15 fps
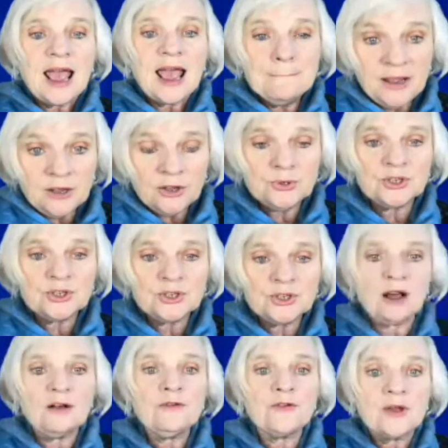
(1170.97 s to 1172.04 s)
and make
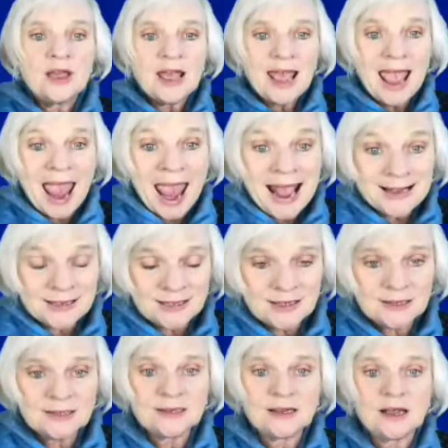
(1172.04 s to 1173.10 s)
yourself
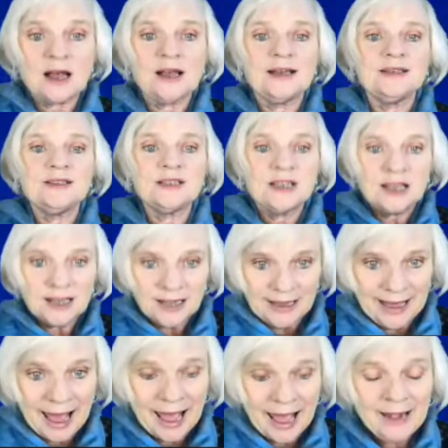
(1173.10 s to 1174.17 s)

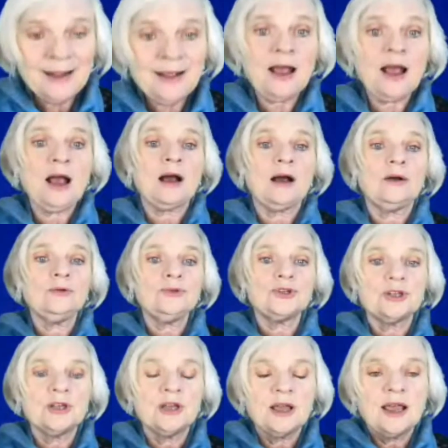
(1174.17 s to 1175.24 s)
exercise getting
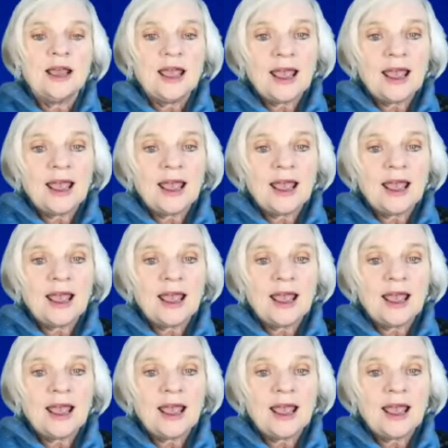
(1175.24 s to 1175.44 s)
out,